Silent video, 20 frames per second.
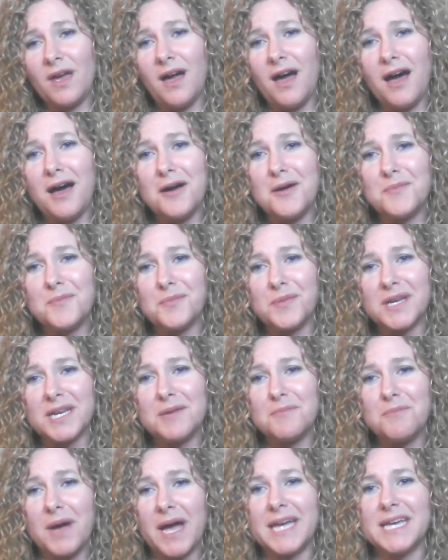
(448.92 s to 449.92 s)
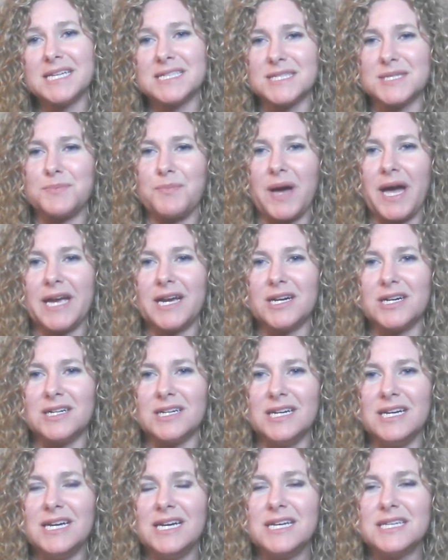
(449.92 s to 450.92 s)
Um, but it might
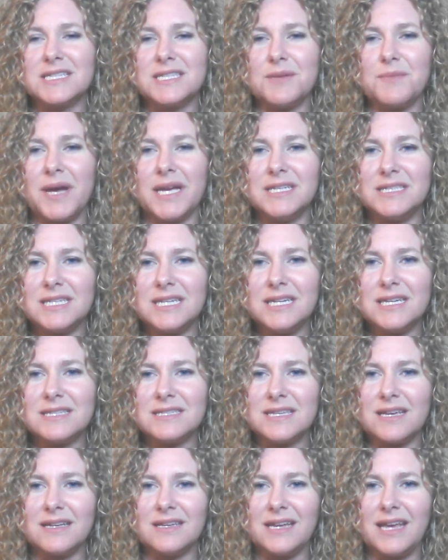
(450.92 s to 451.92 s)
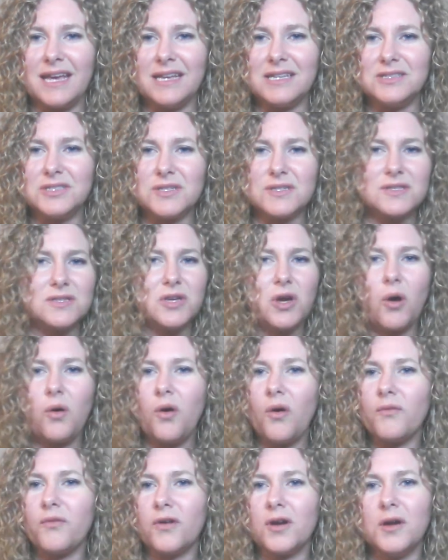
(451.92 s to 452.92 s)
inspire some ideas and, and just
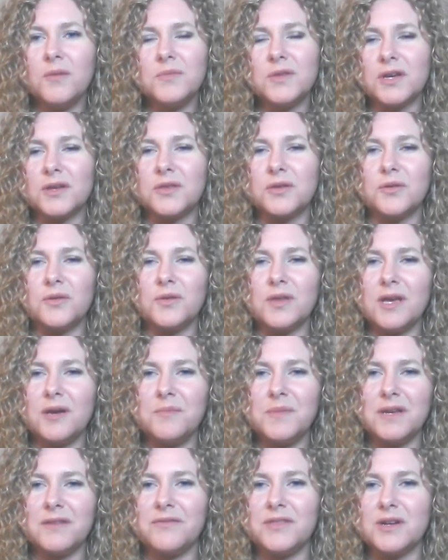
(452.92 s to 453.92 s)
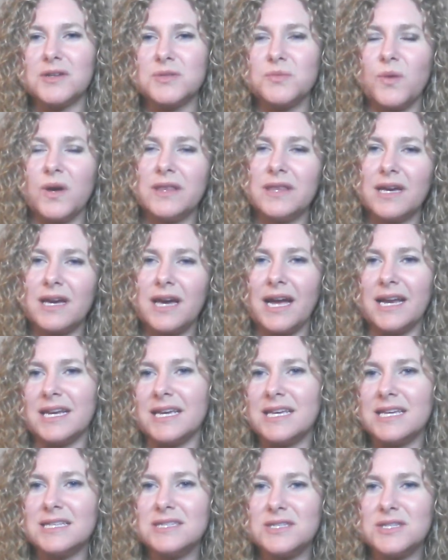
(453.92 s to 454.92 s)
go over them, look through them, and if there's one that kind
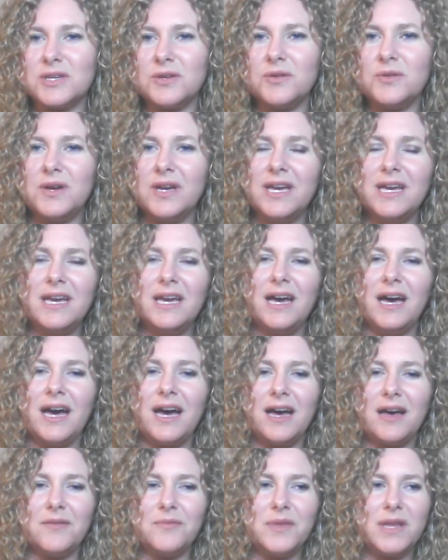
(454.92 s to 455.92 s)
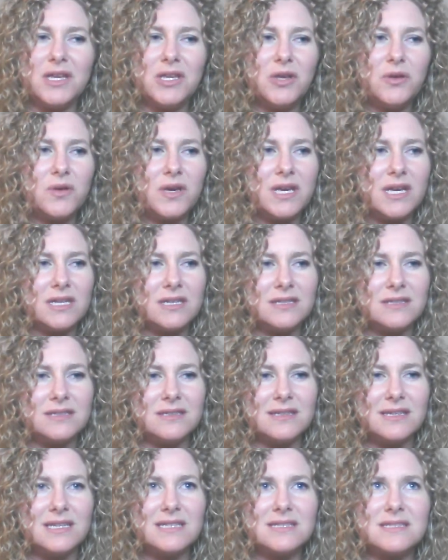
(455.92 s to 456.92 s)
of hits you, um, then you
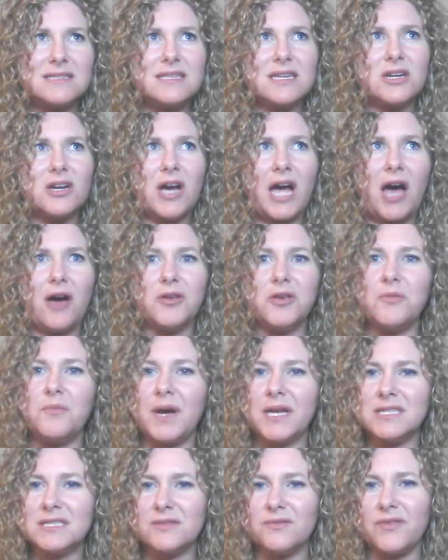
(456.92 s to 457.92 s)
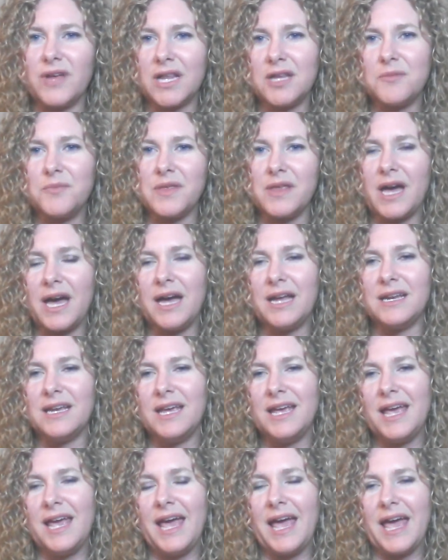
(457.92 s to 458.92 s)
can consider how you might develop that.
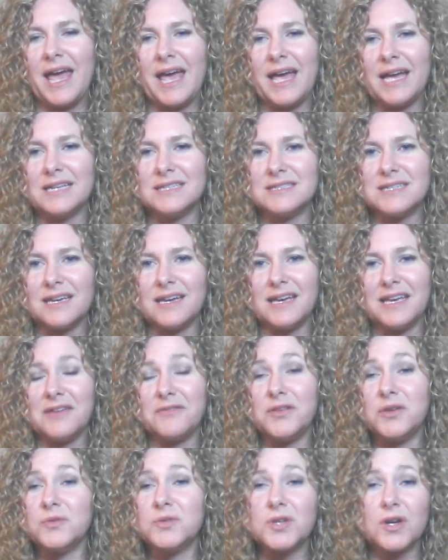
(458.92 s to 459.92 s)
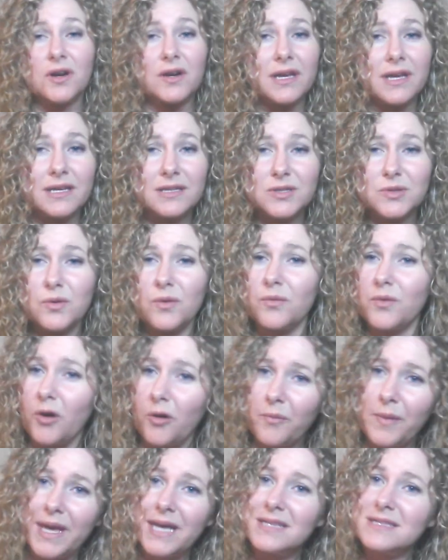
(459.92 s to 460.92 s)
And uh, if you turn it into a
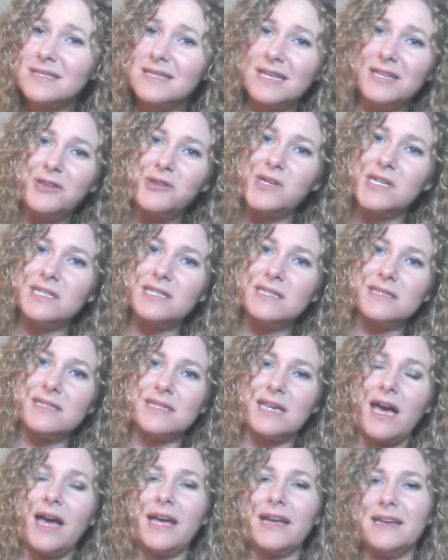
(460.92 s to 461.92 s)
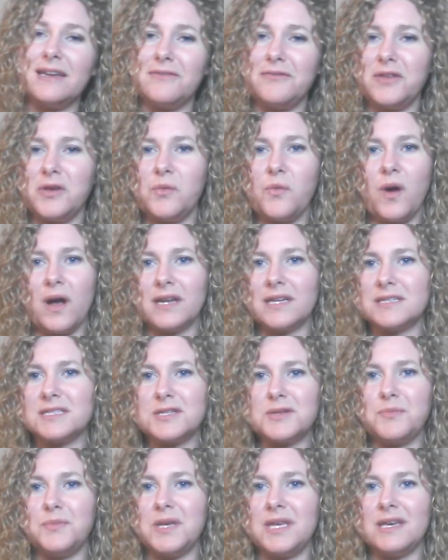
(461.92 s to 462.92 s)
romance, then you can decide if you want it
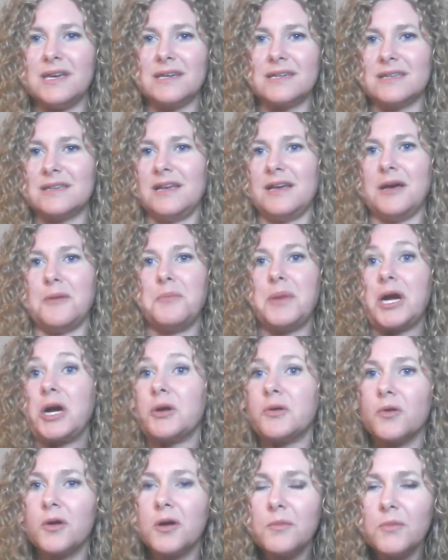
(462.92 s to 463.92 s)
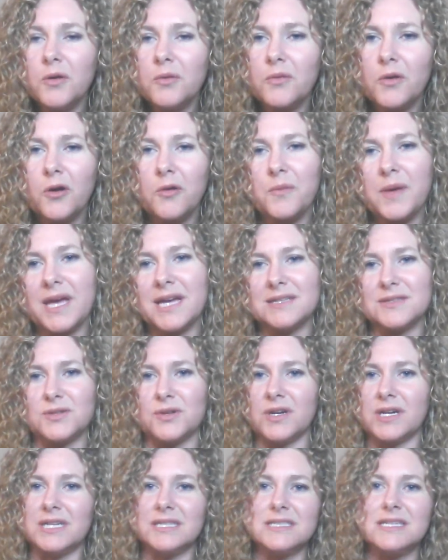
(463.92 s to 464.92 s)
to be a, a paranormal romance or
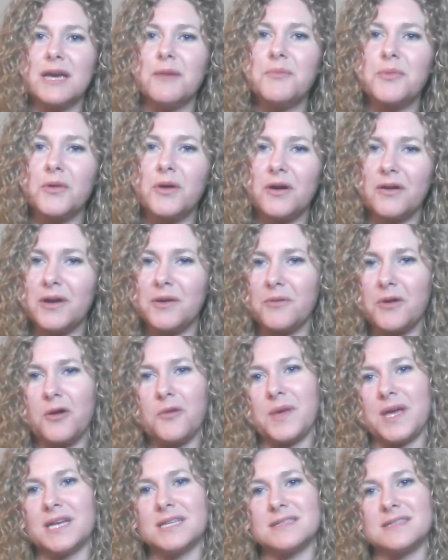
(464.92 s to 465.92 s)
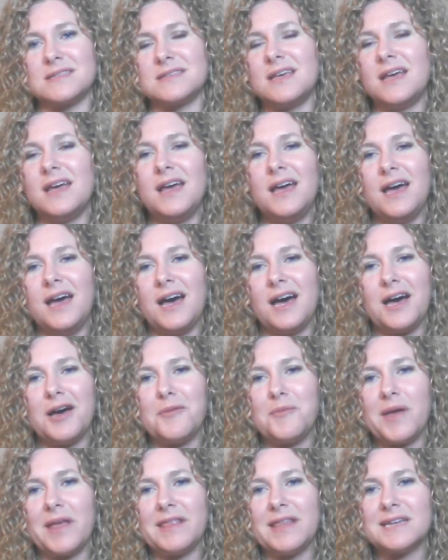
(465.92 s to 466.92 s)
a contemporary romance.
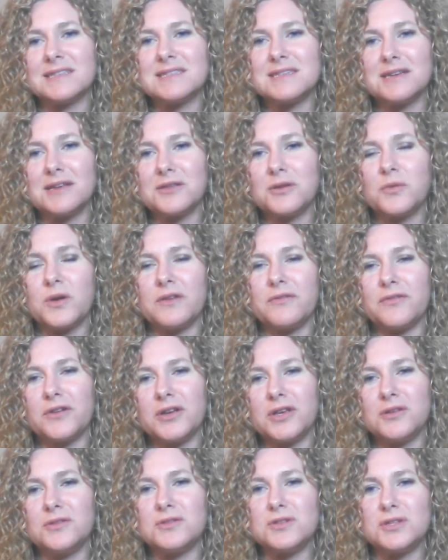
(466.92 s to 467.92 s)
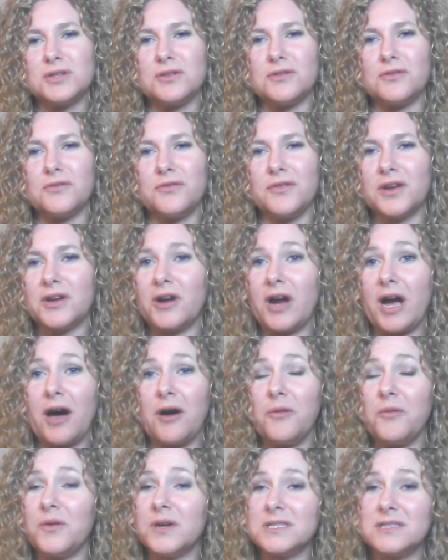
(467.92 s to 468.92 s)
Um, and that's another way for you to figure
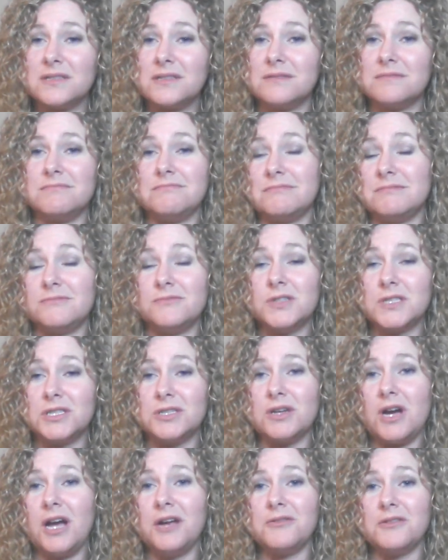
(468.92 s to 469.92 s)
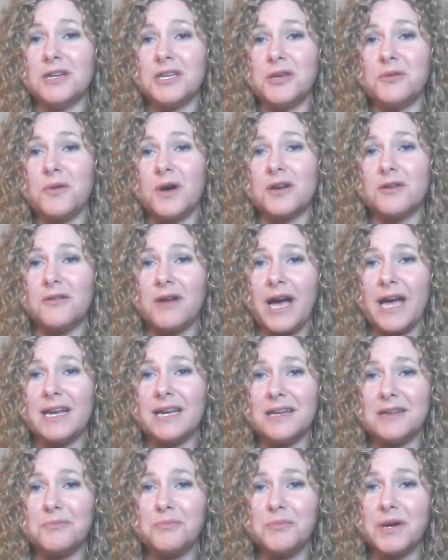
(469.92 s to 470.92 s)
out which which genre you want to write
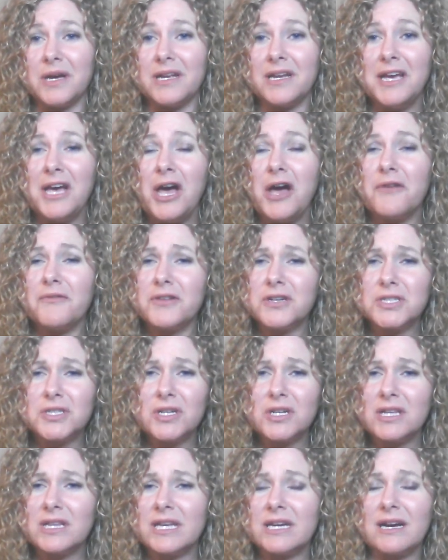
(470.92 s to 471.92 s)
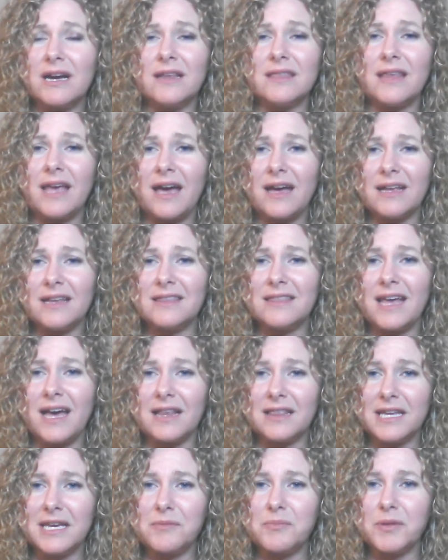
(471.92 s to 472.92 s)
in. But for sure, click on that,
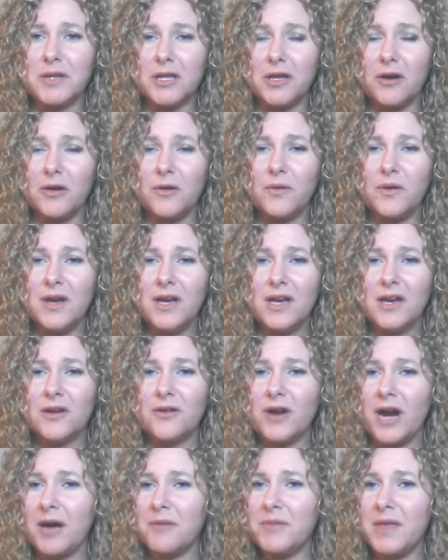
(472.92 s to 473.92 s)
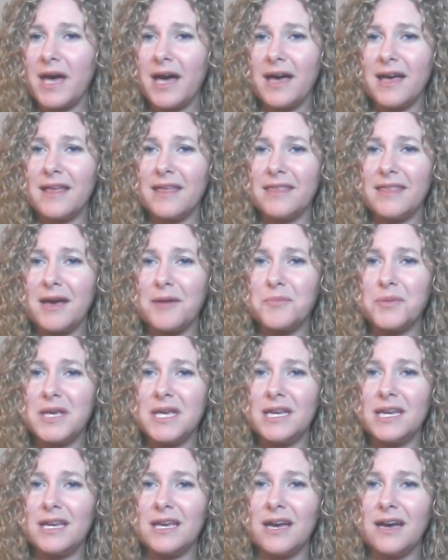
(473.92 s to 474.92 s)
that link below, grab that, that
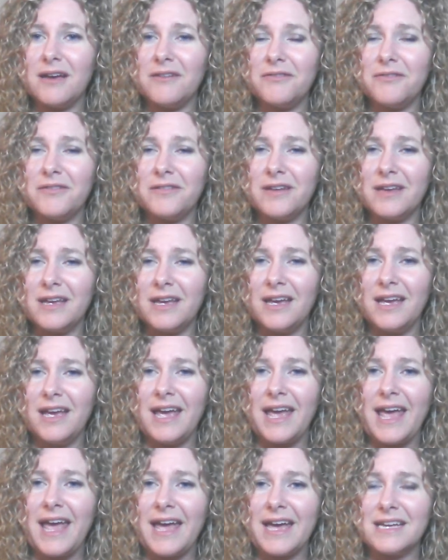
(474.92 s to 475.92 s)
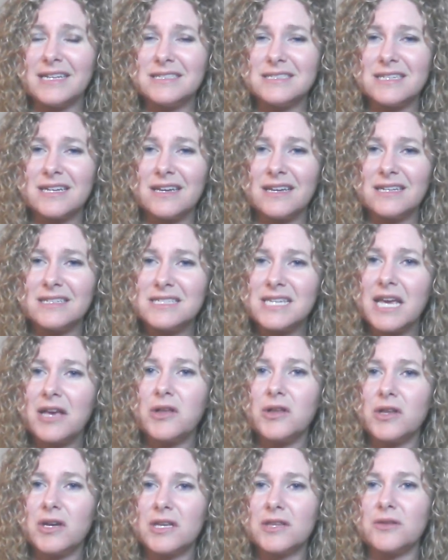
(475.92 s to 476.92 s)
PDF, and uh, take
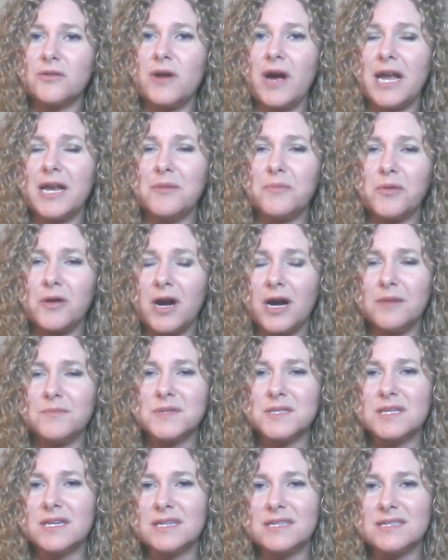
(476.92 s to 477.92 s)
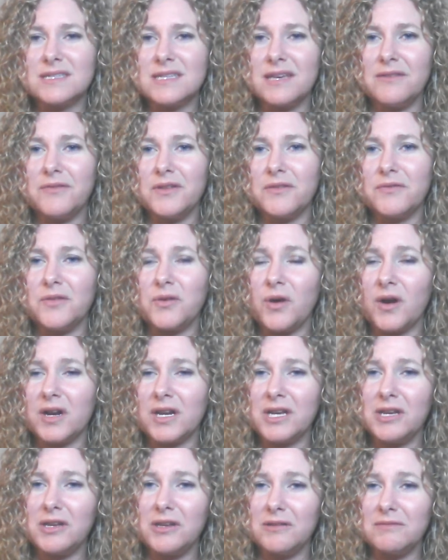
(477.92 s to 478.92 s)
a look at the writing prompts because even if you
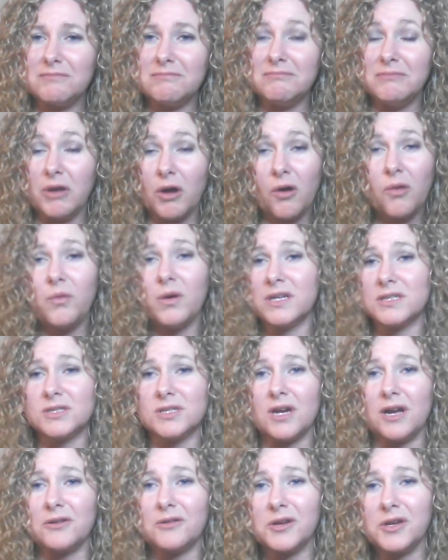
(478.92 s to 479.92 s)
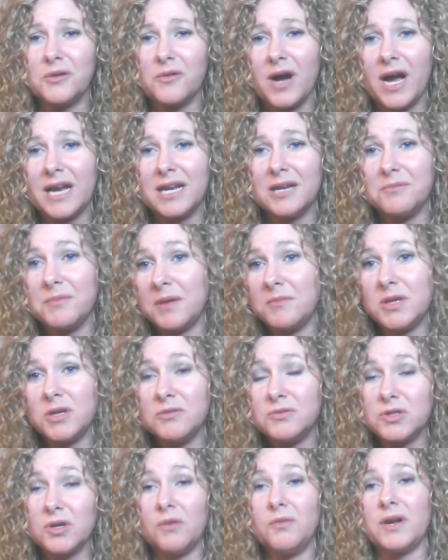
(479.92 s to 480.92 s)
already know what genre you write in, maybe
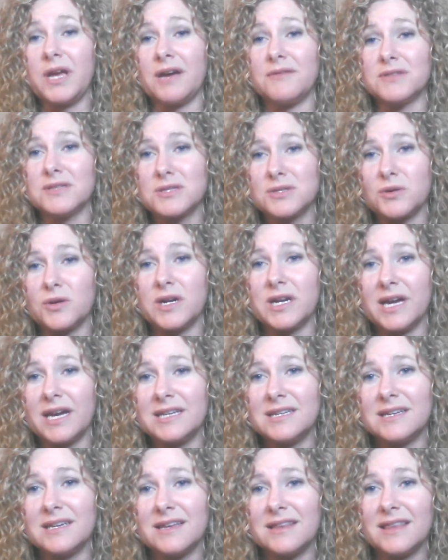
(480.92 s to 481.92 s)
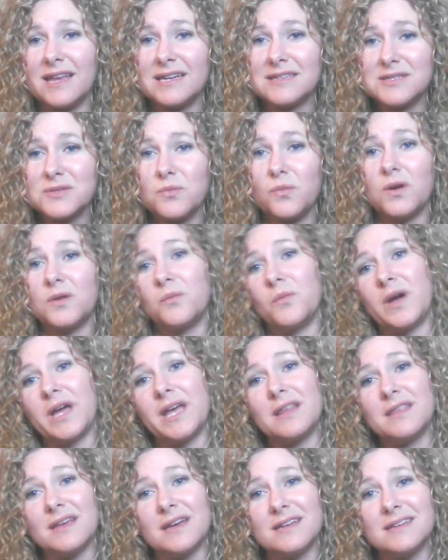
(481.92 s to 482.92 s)
you don't have a story idea, and that's one
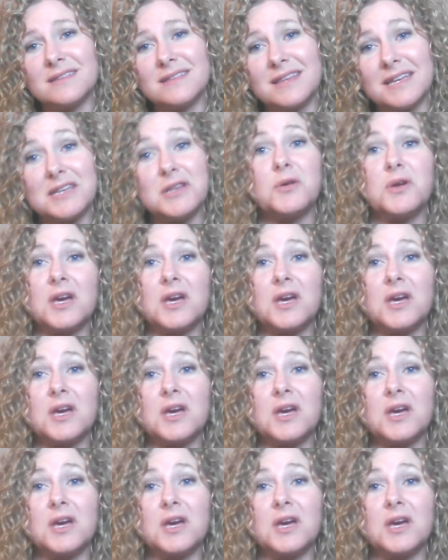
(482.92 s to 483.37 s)
way that, that you